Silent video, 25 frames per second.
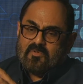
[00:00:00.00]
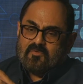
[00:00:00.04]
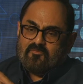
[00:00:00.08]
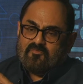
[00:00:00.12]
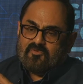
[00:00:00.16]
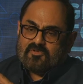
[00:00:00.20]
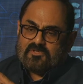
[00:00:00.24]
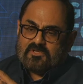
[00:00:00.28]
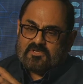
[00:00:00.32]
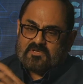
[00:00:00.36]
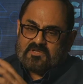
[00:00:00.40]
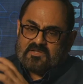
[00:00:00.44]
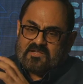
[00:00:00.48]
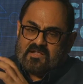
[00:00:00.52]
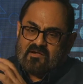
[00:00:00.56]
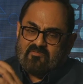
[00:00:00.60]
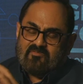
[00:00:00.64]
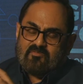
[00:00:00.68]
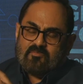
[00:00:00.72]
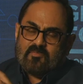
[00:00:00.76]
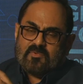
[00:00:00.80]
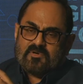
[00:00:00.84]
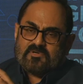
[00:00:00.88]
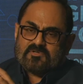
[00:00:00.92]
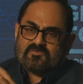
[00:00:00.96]
within
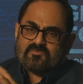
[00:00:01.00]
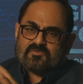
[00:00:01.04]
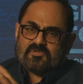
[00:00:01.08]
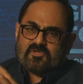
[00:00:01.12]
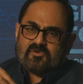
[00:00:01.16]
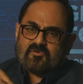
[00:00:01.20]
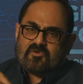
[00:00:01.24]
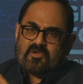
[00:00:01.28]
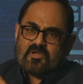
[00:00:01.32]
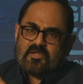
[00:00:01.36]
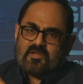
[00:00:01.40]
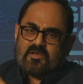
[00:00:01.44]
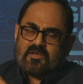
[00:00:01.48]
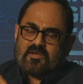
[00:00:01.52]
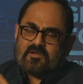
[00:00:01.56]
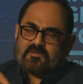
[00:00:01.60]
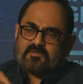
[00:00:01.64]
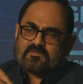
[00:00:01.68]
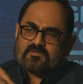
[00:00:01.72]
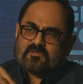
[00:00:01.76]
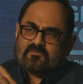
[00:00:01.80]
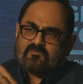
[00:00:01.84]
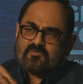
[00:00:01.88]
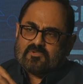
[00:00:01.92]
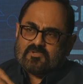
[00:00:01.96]
governments, within
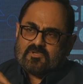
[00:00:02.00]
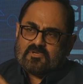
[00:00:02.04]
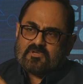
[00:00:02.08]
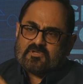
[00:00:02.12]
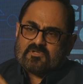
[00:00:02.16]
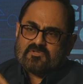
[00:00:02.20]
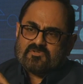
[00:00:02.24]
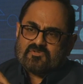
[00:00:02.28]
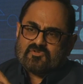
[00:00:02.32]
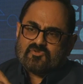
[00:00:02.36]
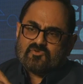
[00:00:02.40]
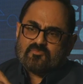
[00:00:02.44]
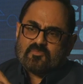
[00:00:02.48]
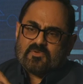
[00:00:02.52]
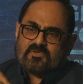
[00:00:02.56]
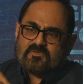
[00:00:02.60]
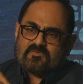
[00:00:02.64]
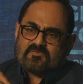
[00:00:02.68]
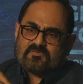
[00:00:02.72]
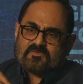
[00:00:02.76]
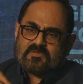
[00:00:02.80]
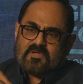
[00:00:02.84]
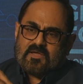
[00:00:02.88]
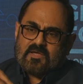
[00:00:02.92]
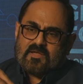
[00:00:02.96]
regulators, and within
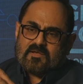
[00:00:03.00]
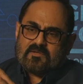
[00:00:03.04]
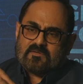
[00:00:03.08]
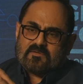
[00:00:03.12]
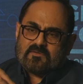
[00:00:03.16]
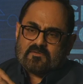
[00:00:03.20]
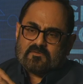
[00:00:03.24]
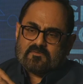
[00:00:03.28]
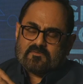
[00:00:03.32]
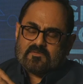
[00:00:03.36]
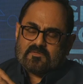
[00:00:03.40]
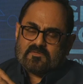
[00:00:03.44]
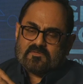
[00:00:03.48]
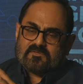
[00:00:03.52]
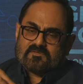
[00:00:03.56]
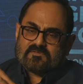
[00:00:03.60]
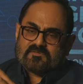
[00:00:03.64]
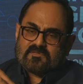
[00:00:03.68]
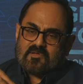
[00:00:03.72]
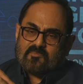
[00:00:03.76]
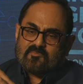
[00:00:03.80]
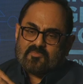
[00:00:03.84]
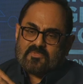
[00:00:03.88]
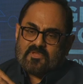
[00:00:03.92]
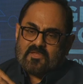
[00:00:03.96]
consumers that there is
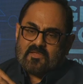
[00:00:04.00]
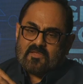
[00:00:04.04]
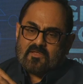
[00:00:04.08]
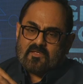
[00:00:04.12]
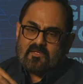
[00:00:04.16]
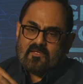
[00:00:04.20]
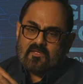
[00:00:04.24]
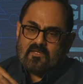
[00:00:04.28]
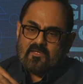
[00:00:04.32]
something